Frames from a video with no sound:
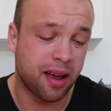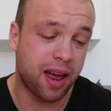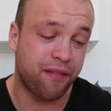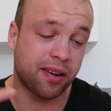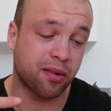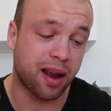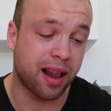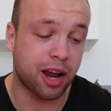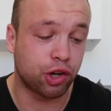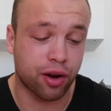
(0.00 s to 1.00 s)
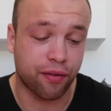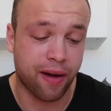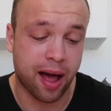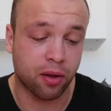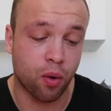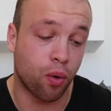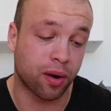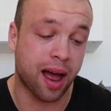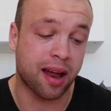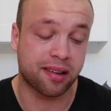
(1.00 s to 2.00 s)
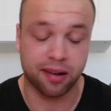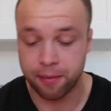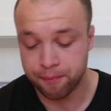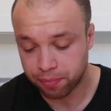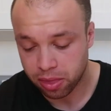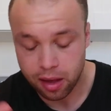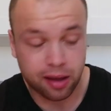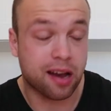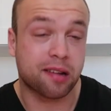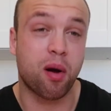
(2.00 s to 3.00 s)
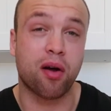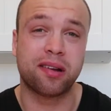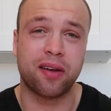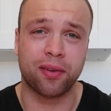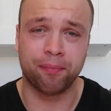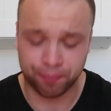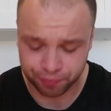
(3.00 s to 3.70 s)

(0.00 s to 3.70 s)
if it's like electric, fan, or gas. Gas mark 7.